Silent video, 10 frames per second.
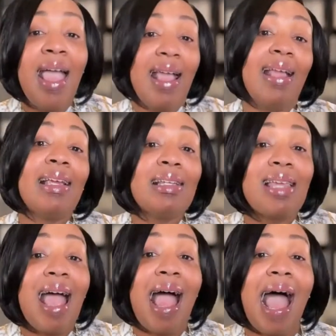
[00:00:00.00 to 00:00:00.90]
and
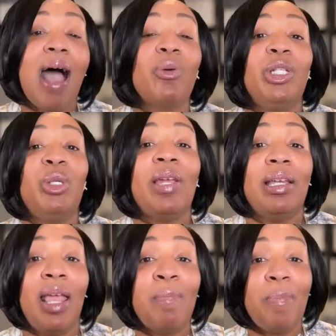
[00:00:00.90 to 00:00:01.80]
how you can
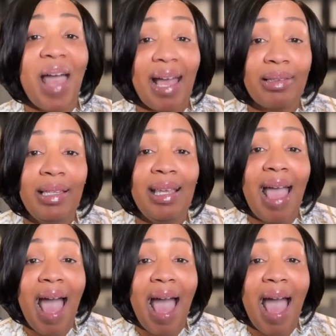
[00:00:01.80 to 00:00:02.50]
impact the